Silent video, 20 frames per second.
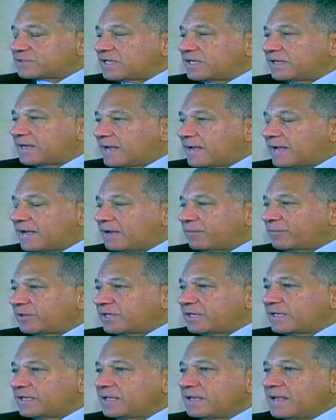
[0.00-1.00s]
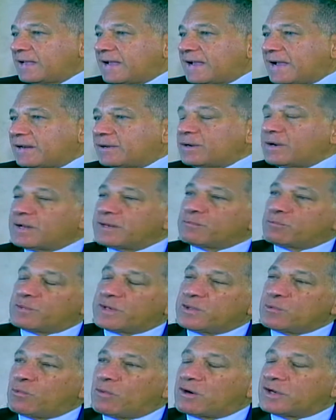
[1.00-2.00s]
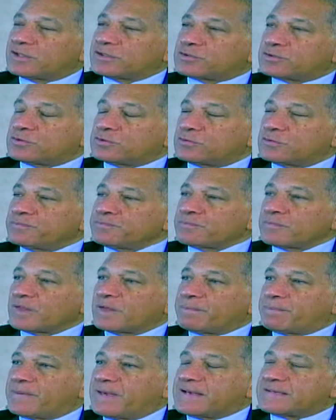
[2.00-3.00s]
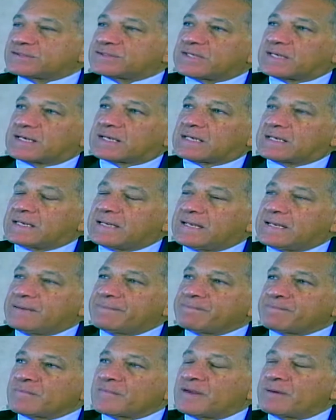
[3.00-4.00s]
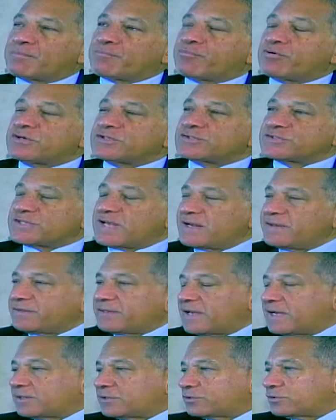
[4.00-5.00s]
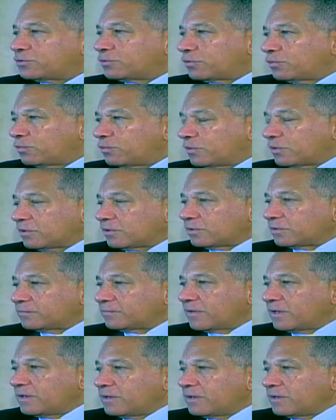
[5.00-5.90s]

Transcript: in harmony, and we want to basically present that to the world.